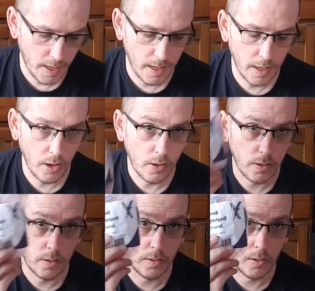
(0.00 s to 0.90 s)
and
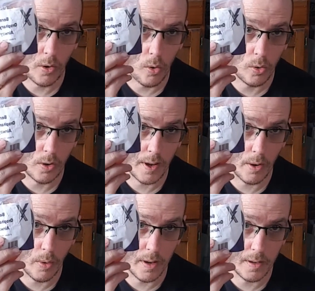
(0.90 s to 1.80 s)
oral
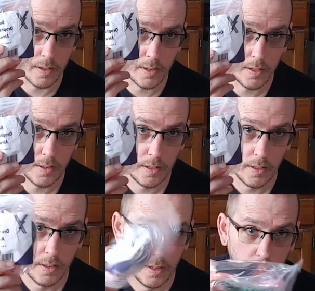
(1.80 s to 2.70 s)
airways.
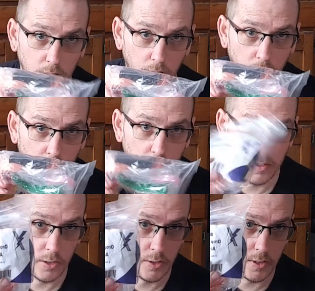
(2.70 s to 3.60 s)
I
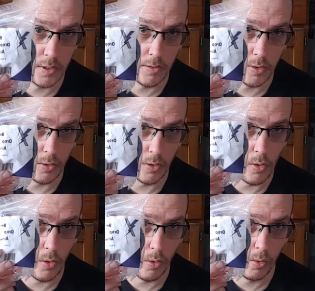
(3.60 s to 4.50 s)
suggest if you don't
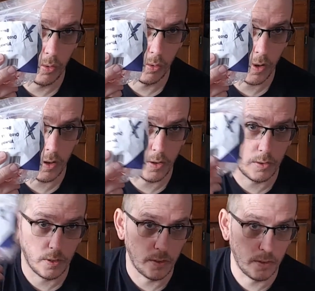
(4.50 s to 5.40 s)
know how to use
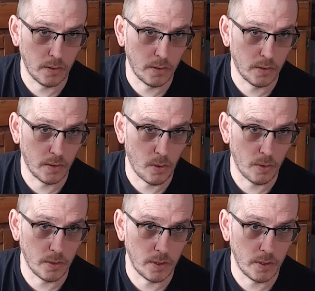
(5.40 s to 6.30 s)
these, don't
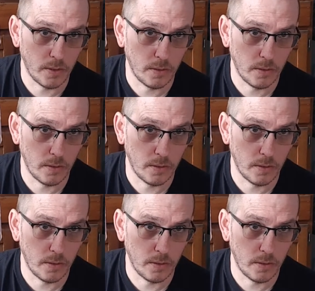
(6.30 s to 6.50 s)
use these.